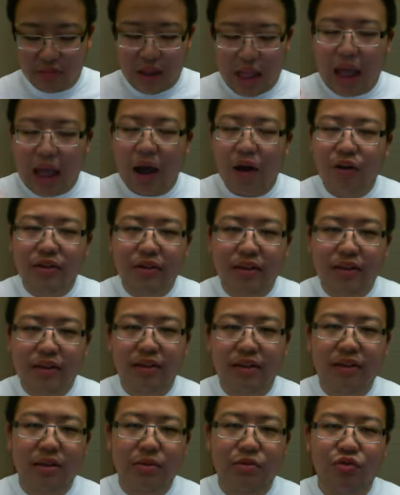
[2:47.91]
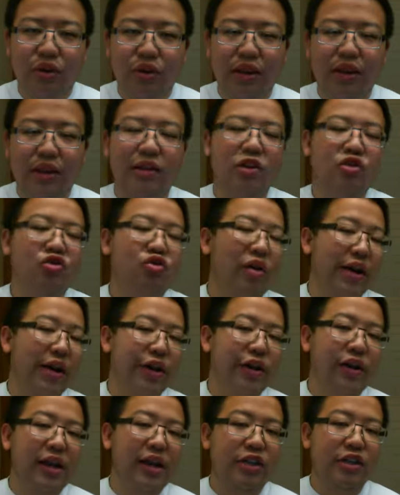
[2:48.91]
how does the
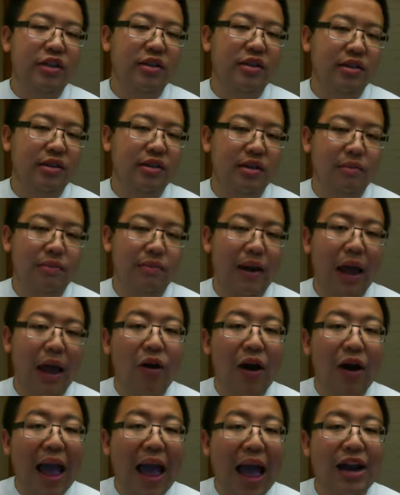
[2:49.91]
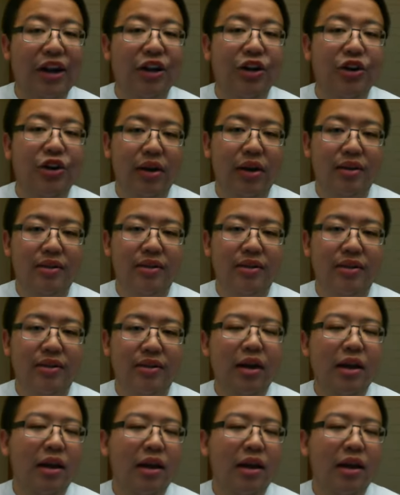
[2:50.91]
triangulation system, how accurate is that?